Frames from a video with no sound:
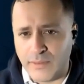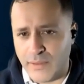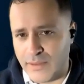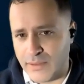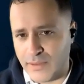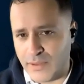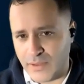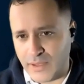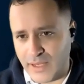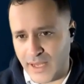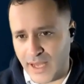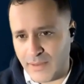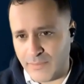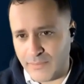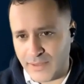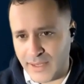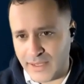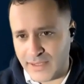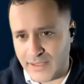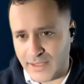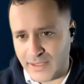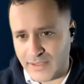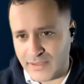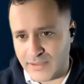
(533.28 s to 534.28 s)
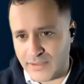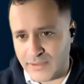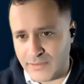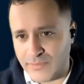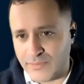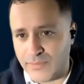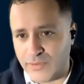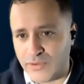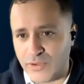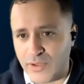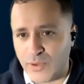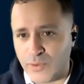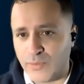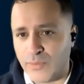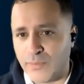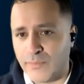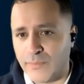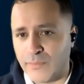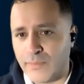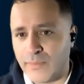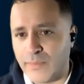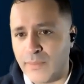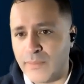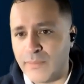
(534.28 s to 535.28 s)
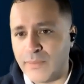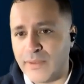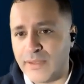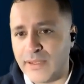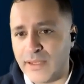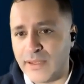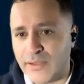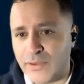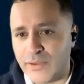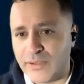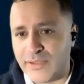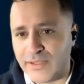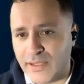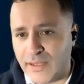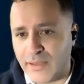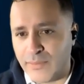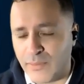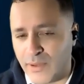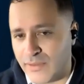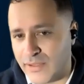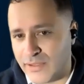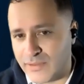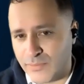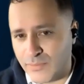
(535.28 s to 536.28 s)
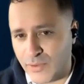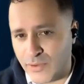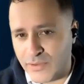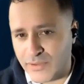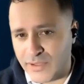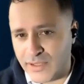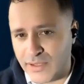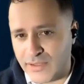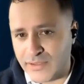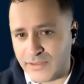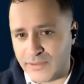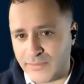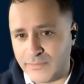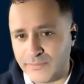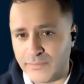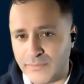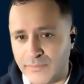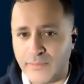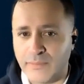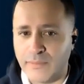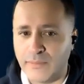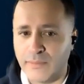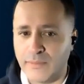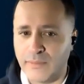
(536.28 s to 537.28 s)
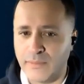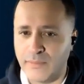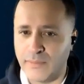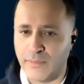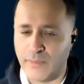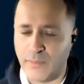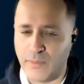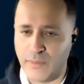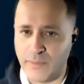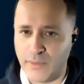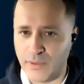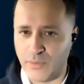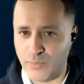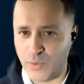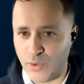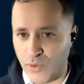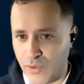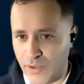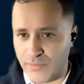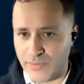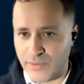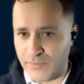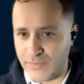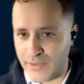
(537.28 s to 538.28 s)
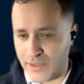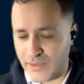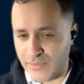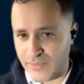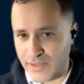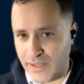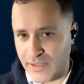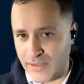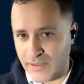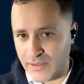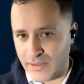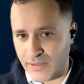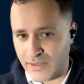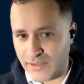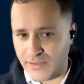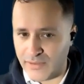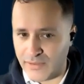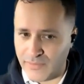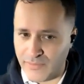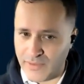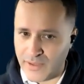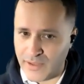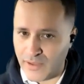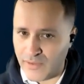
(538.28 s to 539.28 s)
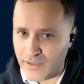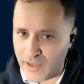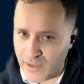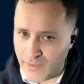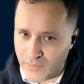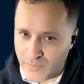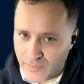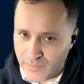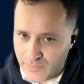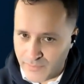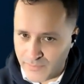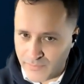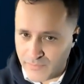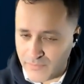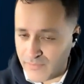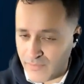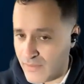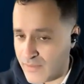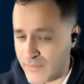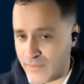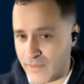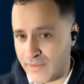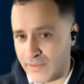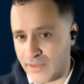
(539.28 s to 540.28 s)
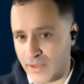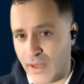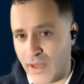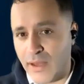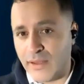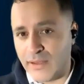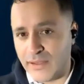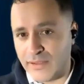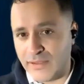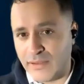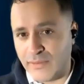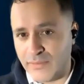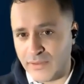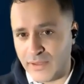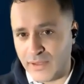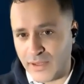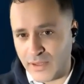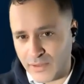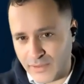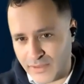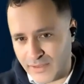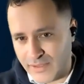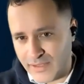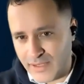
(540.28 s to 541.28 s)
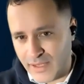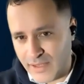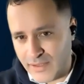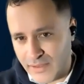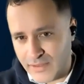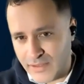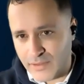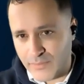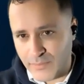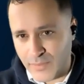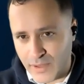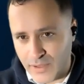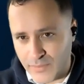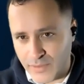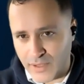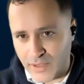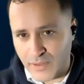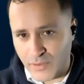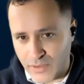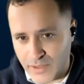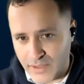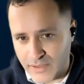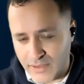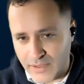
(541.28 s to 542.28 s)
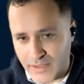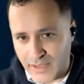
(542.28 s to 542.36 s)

You can have many things. So what's interesting about this process? The role of a fundraiser is to figure out, regardless of the current status of my record in the